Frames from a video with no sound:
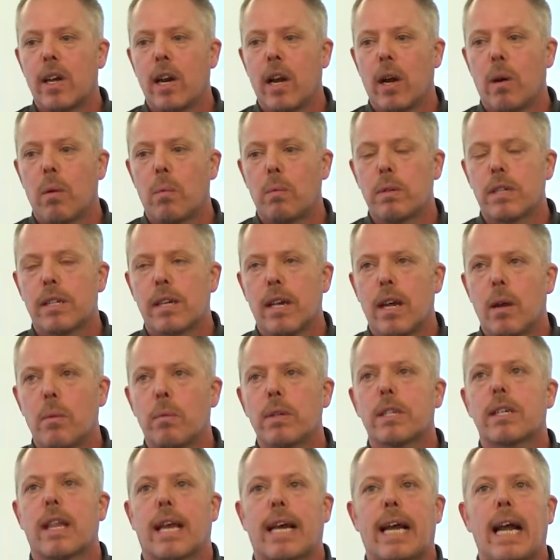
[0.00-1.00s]
you know, it was, it
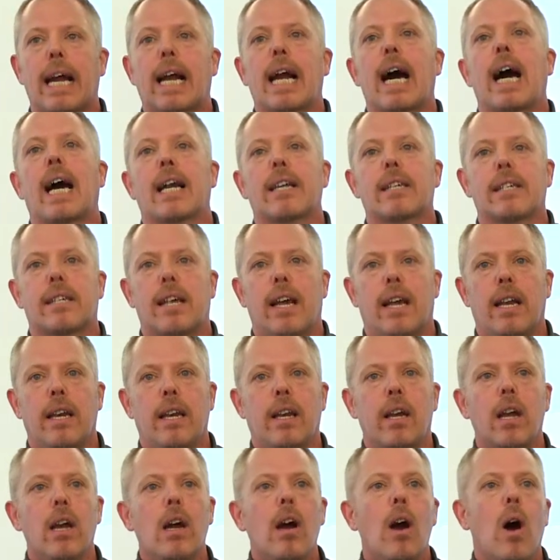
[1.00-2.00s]
was like a
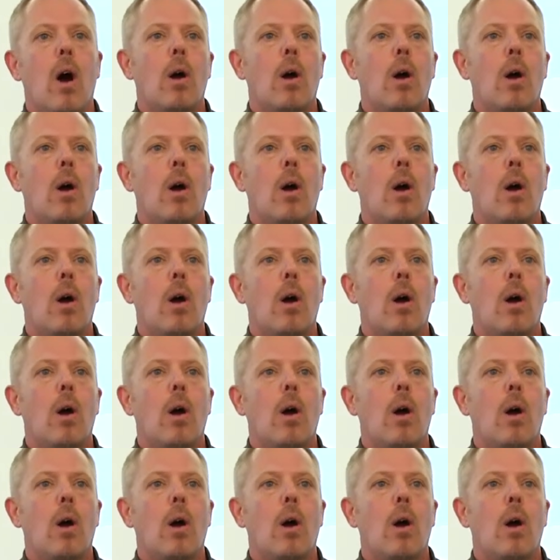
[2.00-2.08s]
godsend.